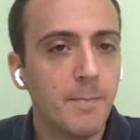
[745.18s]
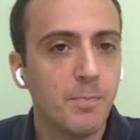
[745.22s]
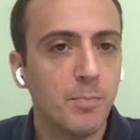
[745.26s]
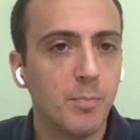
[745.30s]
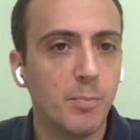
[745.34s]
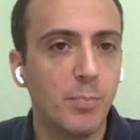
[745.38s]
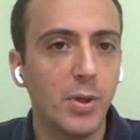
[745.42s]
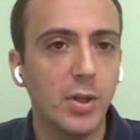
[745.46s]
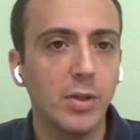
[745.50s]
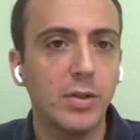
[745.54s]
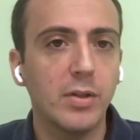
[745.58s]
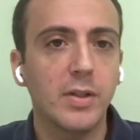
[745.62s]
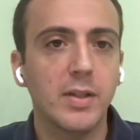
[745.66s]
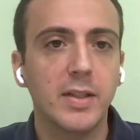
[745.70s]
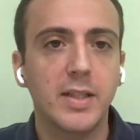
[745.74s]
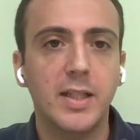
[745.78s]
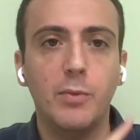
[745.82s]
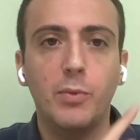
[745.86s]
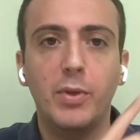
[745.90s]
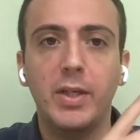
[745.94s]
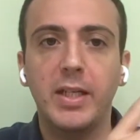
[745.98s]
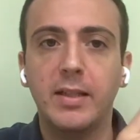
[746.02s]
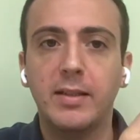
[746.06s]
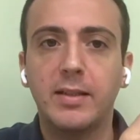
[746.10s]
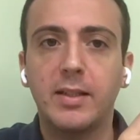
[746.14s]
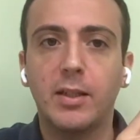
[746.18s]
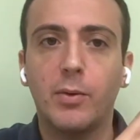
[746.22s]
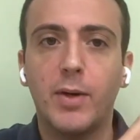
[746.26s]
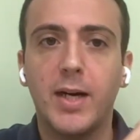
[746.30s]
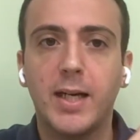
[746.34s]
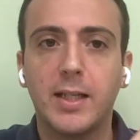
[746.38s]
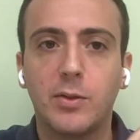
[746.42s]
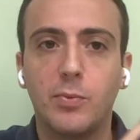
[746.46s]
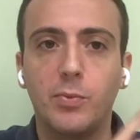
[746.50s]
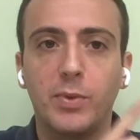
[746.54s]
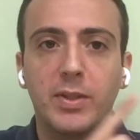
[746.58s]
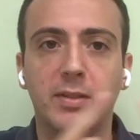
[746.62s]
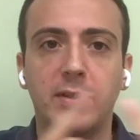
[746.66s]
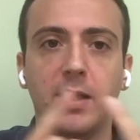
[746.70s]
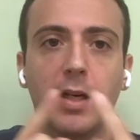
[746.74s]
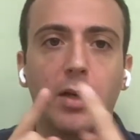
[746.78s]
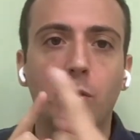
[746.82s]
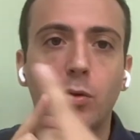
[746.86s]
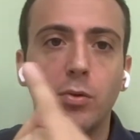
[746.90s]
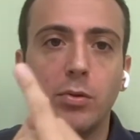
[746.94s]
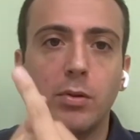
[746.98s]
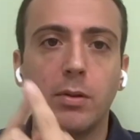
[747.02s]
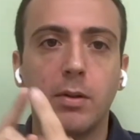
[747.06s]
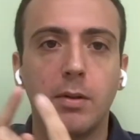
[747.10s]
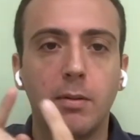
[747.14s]
but they will interact with their
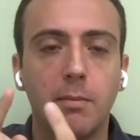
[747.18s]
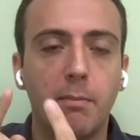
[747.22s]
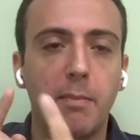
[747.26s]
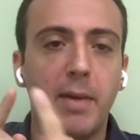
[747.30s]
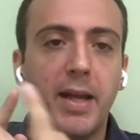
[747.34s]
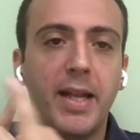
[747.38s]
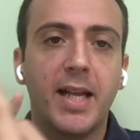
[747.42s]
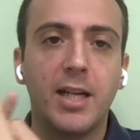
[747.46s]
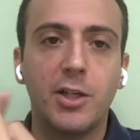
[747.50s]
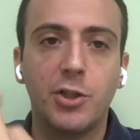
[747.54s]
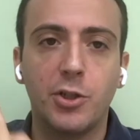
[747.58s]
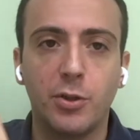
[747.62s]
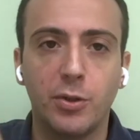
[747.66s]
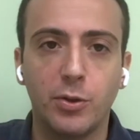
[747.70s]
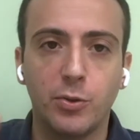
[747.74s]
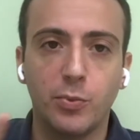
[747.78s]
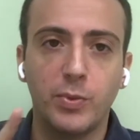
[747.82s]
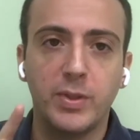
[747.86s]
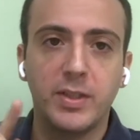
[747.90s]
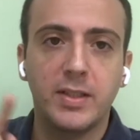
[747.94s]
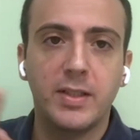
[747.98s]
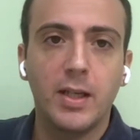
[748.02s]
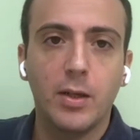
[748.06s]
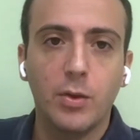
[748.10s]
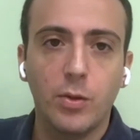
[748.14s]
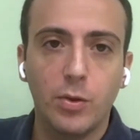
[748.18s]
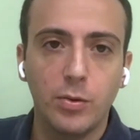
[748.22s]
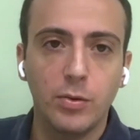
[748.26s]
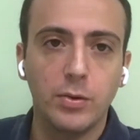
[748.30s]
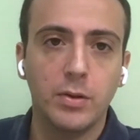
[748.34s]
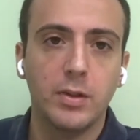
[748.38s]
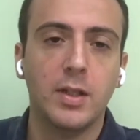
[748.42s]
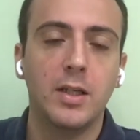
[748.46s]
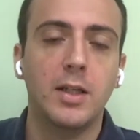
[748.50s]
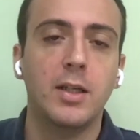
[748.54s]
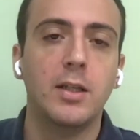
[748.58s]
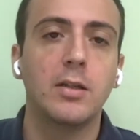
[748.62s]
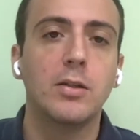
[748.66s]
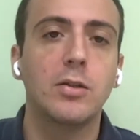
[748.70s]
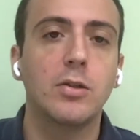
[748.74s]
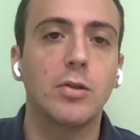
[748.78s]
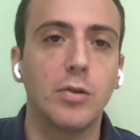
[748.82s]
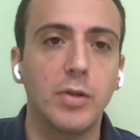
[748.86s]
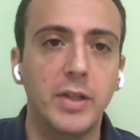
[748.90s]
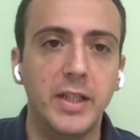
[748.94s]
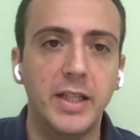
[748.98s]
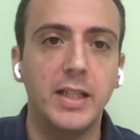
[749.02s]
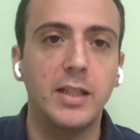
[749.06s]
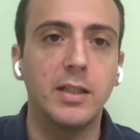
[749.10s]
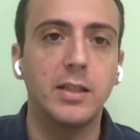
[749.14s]
own managers, with their own
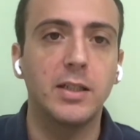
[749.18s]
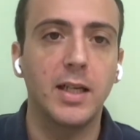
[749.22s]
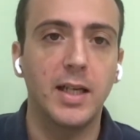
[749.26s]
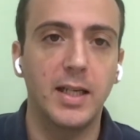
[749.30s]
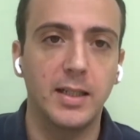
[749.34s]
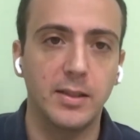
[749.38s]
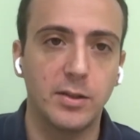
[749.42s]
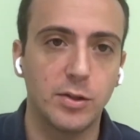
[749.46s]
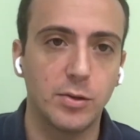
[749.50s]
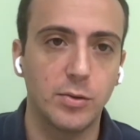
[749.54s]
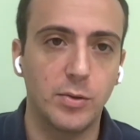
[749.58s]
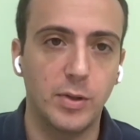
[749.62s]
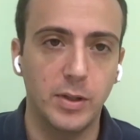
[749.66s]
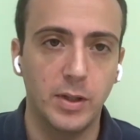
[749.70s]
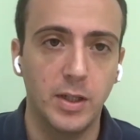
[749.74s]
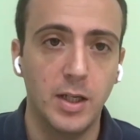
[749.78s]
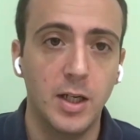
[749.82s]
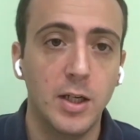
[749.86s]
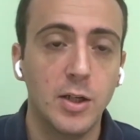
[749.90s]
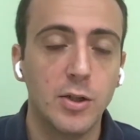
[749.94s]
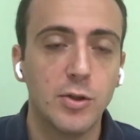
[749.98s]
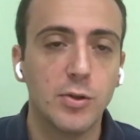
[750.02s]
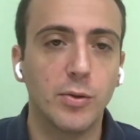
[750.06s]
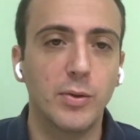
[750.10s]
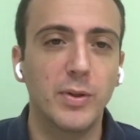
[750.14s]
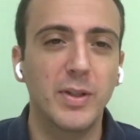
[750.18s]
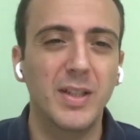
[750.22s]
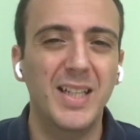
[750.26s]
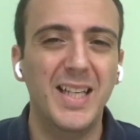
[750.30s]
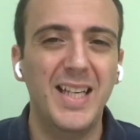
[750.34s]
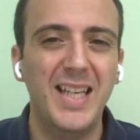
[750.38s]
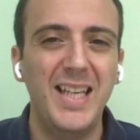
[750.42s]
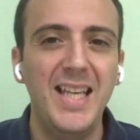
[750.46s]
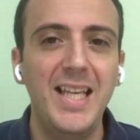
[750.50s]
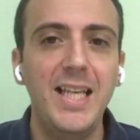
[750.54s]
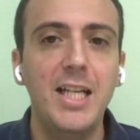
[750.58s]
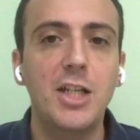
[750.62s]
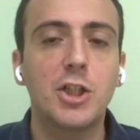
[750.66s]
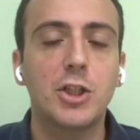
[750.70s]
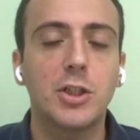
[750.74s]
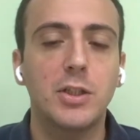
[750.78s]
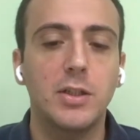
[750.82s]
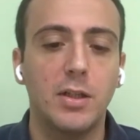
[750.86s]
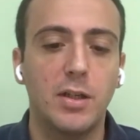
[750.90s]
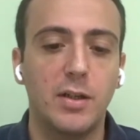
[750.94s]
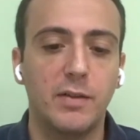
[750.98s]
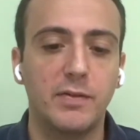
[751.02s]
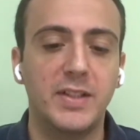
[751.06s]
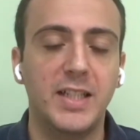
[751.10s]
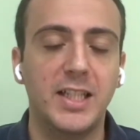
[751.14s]
colleagues, and so on. So each
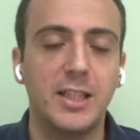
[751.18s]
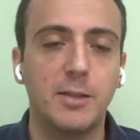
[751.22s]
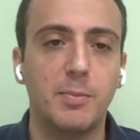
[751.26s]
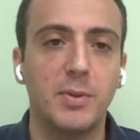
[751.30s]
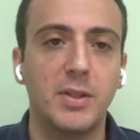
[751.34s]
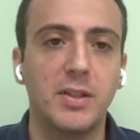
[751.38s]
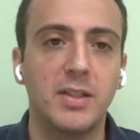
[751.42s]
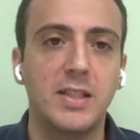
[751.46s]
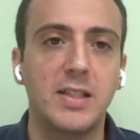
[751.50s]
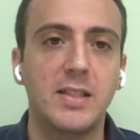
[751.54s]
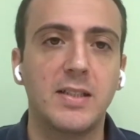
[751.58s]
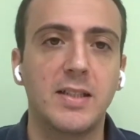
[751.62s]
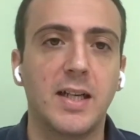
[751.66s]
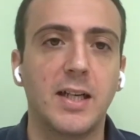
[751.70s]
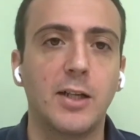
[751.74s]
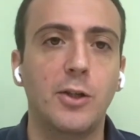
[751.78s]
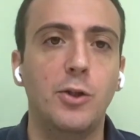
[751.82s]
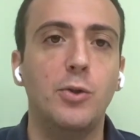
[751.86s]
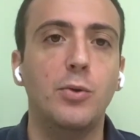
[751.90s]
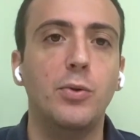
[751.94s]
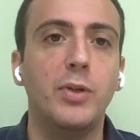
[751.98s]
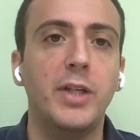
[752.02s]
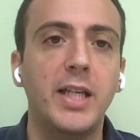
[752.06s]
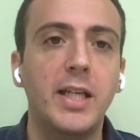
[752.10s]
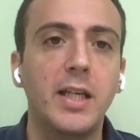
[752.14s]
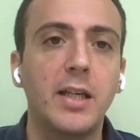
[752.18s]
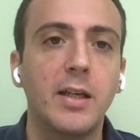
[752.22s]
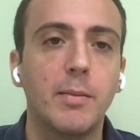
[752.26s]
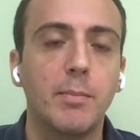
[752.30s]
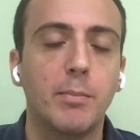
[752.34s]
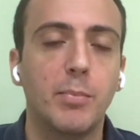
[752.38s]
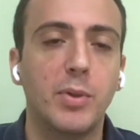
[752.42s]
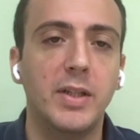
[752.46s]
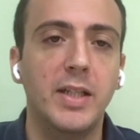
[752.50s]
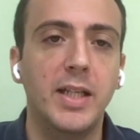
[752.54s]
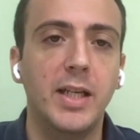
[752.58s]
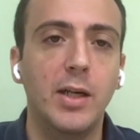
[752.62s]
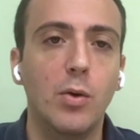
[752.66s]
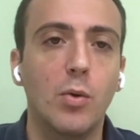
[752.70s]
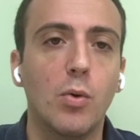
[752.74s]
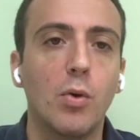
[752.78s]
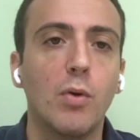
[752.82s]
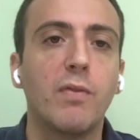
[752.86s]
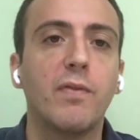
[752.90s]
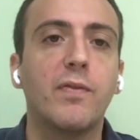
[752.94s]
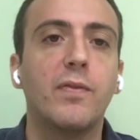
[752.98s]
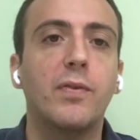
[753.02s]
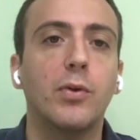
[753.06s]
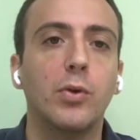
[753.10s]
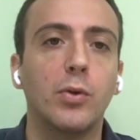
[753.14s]
of the experiences are unique, but they all
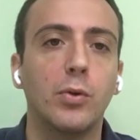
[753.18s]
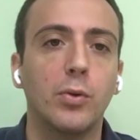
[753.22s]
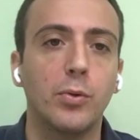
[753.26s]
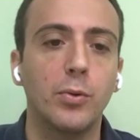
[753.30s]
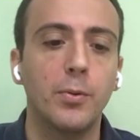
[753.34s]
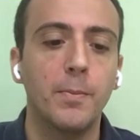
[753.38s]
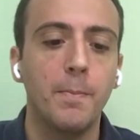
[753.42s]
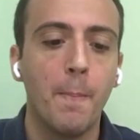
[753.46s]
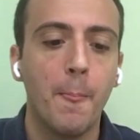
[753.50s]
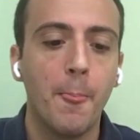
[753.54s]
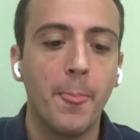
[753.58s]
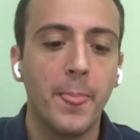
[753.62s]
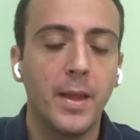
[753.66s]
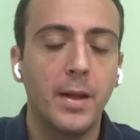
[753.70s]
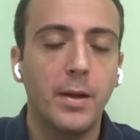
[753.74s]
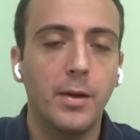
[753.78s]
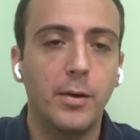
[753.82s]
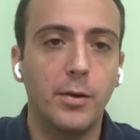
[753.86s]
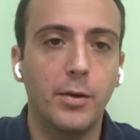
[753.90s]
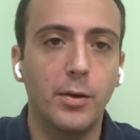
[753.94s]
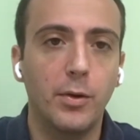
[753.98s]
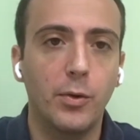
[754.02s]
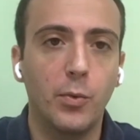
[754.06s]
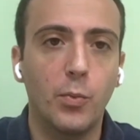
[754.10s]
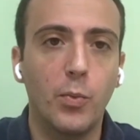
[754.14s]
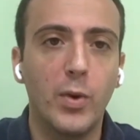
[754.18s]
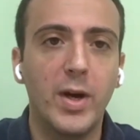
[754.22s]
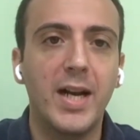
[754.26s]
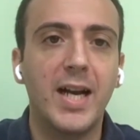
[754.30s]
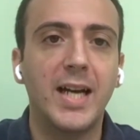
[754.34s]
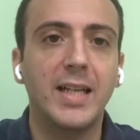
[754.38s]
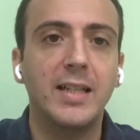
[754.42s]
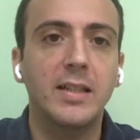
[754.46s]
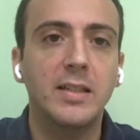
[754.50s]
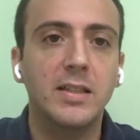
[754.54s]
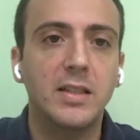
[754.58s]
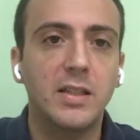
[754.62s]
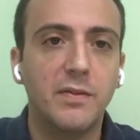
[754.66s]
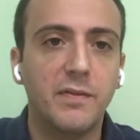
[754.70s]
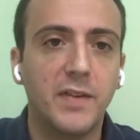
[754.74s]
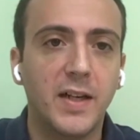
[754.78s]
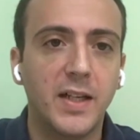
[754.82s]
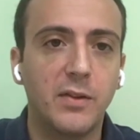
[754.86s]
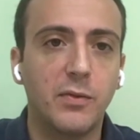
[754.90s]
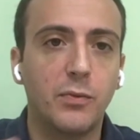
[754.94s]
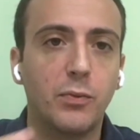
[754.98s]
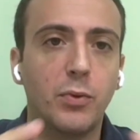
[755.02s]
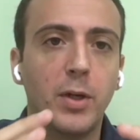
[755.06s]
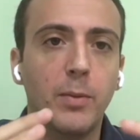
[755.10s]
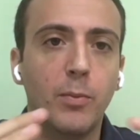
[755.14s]
follow a well-identified
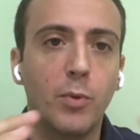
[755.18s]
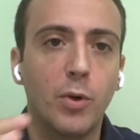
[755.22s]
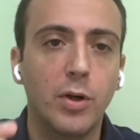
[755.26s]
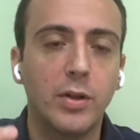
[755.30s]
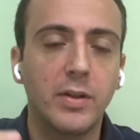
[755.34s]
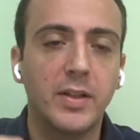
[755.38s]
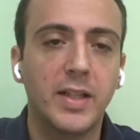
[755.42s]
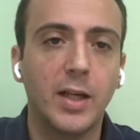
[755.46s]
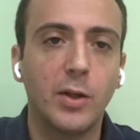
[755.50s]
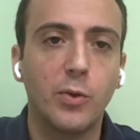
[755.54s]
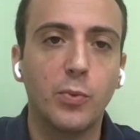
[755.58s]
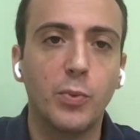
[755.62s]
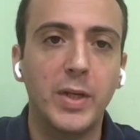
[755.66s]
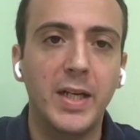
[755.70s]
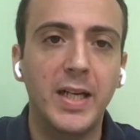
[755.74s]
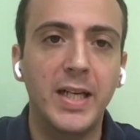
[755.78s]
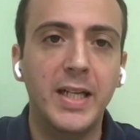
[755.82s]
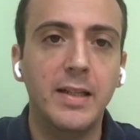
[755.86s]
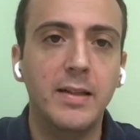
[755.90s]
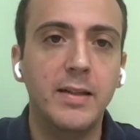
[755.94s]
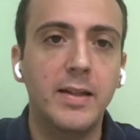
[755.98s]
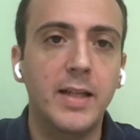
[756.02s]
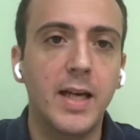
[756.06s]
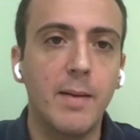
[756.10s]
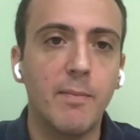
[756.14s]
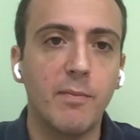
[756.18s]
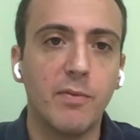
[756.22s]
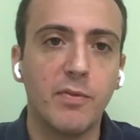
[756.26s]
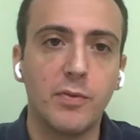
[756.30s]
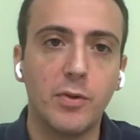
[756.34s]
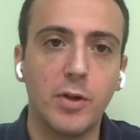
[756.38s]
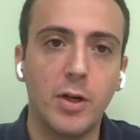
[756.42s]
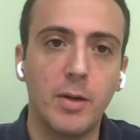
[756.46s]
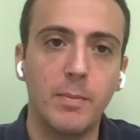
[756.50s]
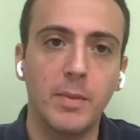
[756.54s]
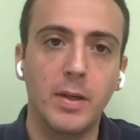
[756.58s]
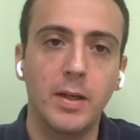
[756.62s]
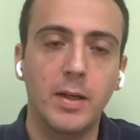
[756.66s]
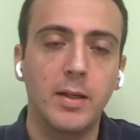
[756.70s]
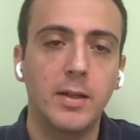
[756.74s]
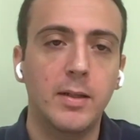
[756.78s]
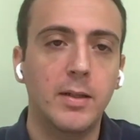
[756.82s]
framework that will lead them from